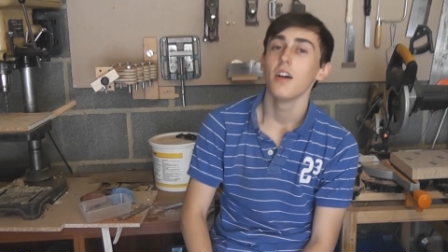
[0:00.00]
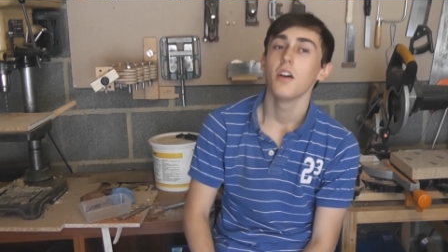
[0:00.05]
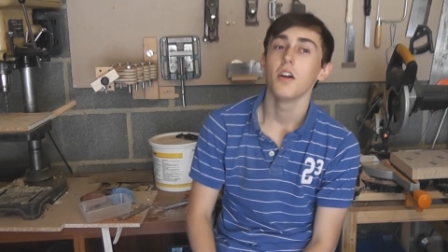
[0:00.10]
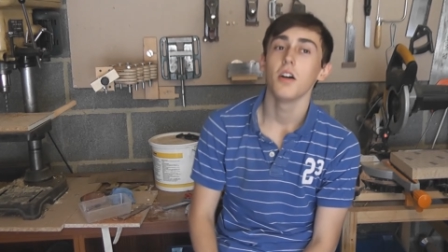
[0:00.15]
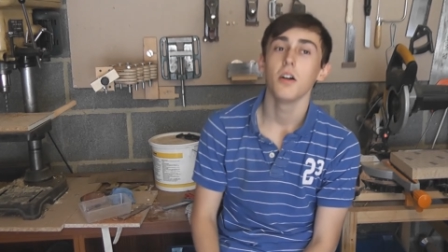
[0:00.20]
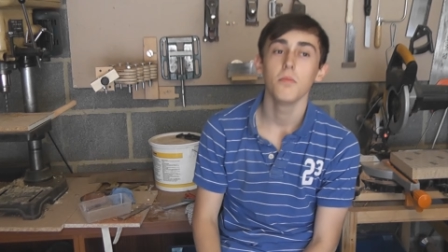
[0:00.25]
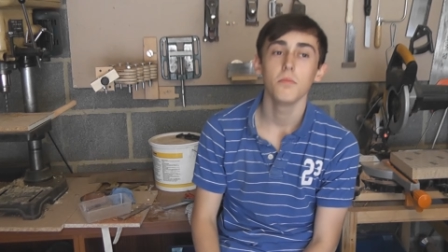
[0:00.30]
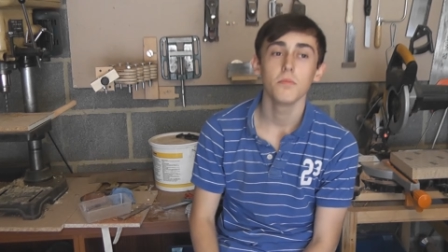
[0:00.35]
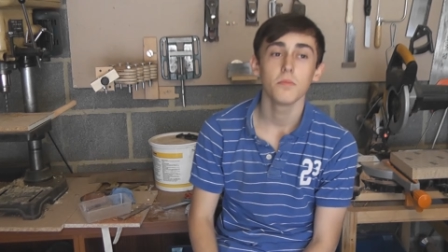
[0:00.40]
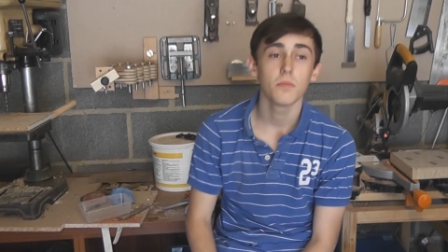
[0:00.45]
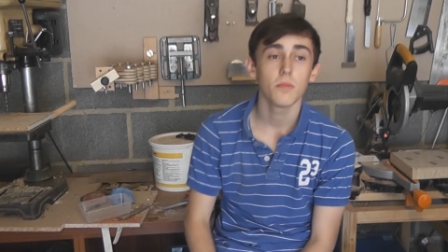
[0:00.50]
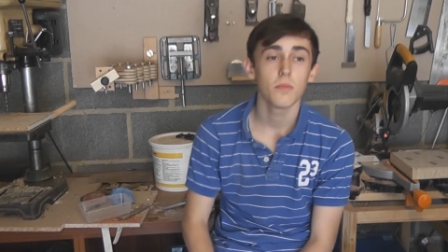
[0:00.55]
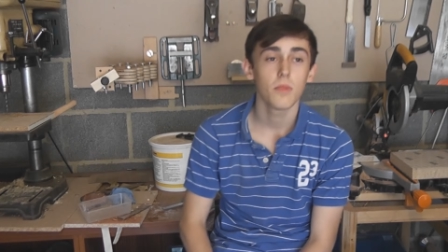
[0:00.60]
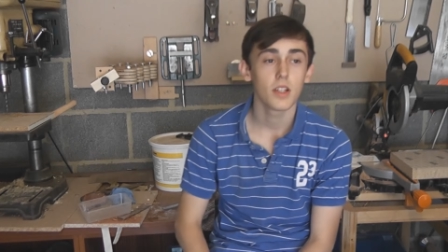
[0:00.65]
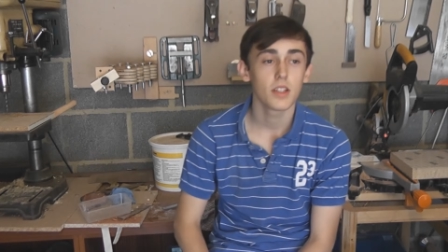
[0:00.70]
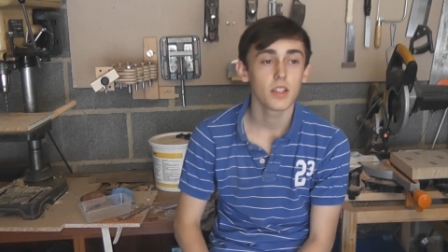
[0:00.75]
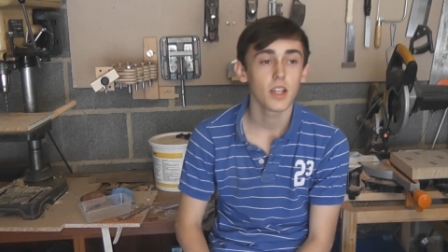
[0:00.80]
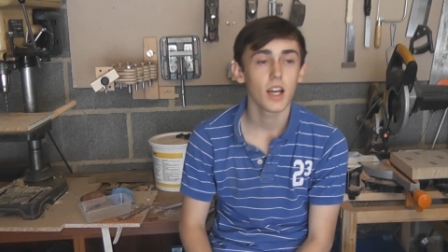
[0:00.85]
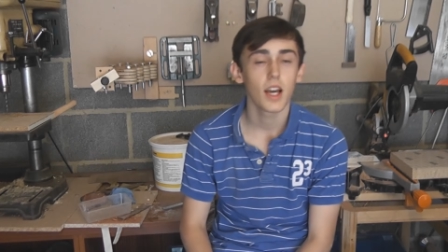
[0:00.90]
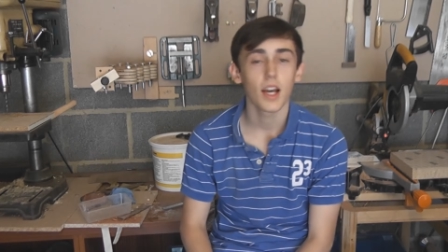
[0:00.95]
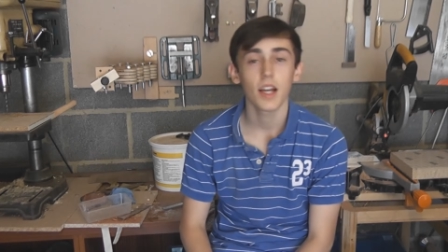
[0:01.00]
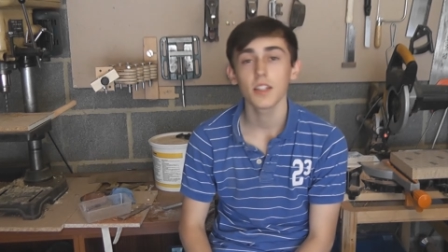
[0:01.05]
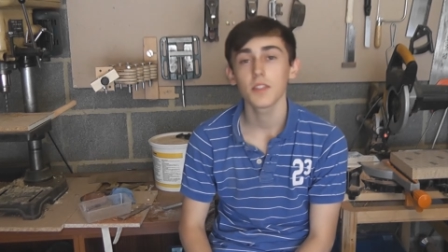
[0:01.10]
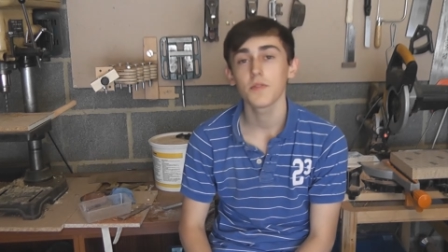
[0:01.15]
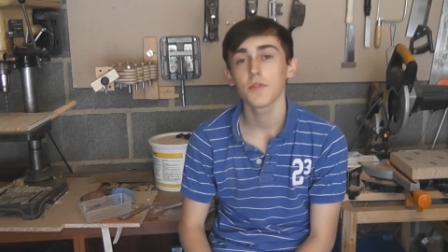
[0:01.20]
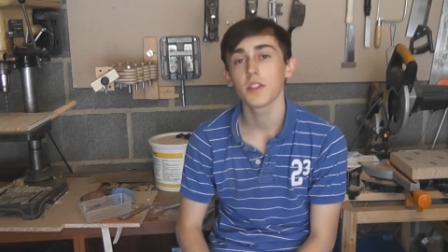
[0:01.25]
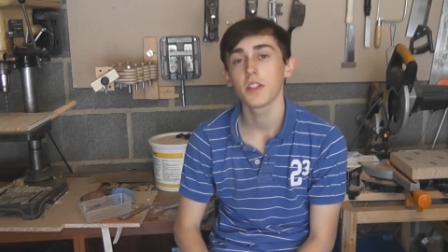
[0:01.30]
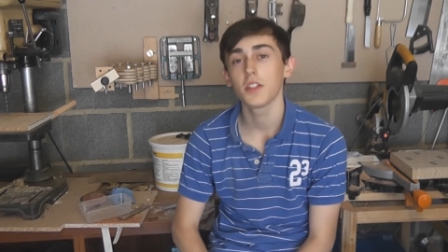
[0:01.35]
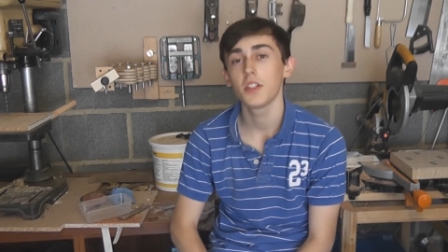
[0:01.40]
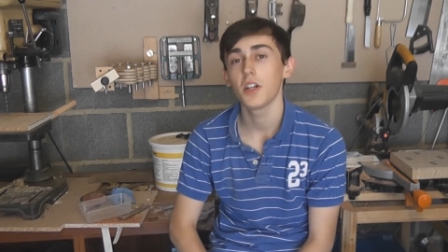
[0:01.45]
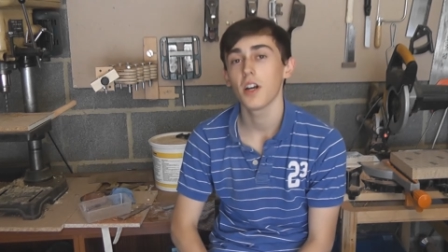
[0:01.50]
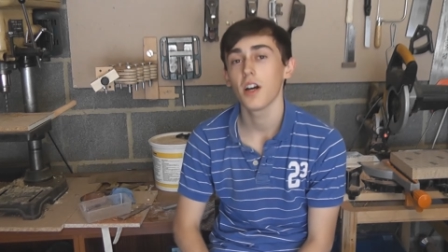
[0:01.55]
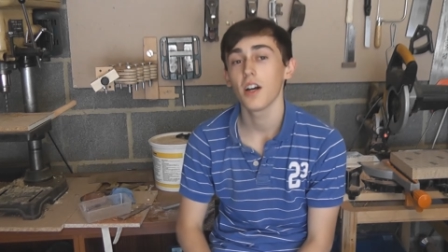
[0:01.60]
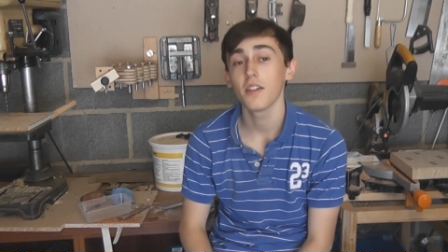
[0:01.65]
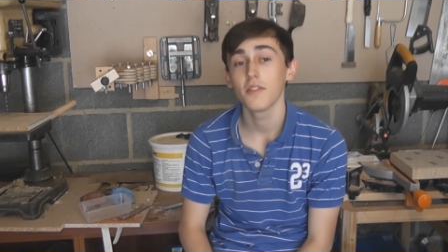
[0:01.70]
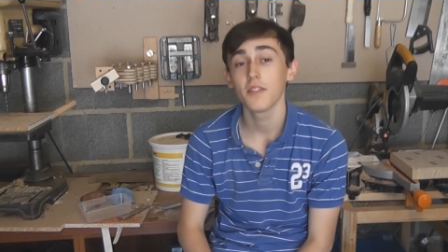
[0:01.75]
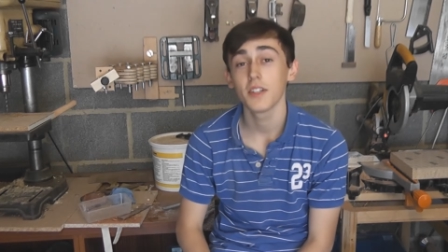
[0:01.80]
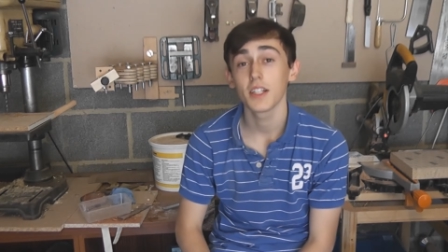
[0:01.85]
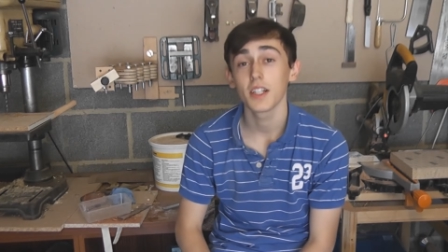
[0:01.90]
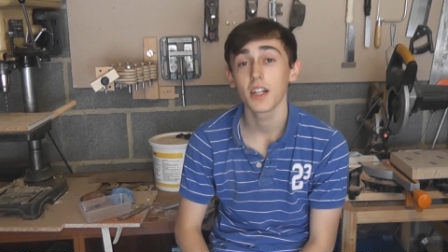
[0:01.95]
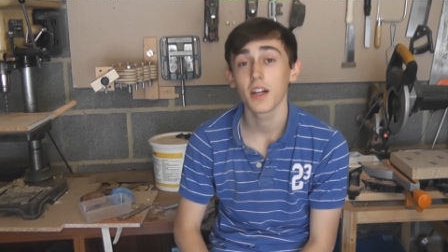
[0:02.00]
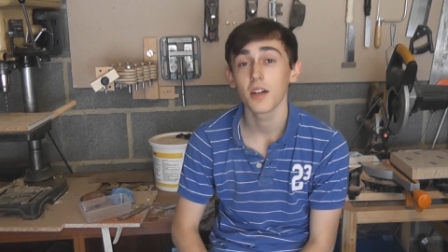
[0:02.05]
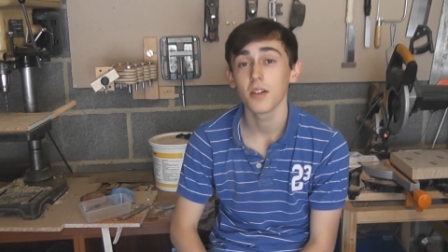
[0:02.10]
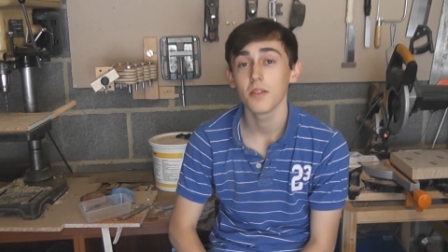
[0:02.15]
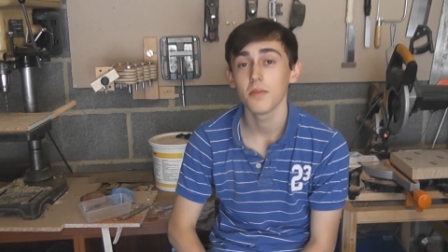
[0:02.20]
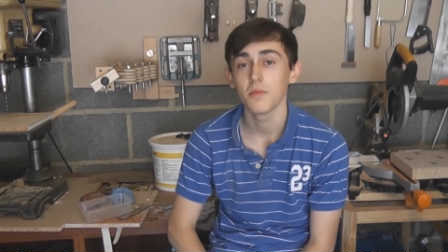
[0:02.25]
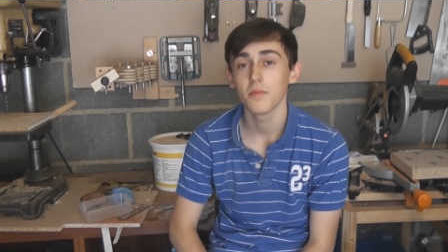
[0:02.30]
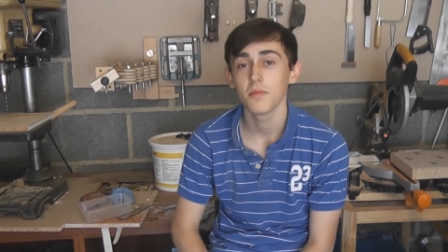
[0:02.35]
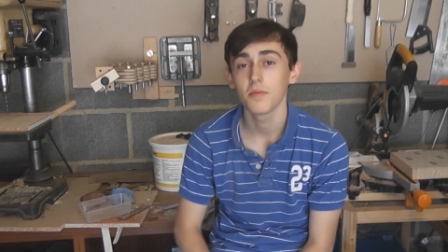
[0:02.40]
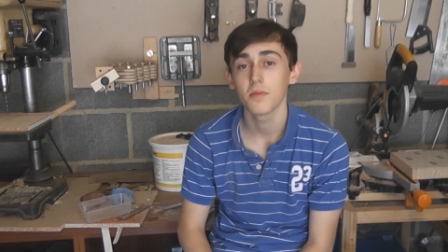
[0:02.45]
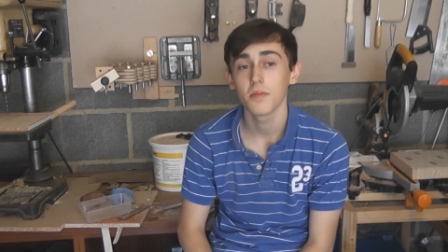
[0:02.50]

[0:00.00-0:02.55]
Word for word: Um, yeah, as for the driving, I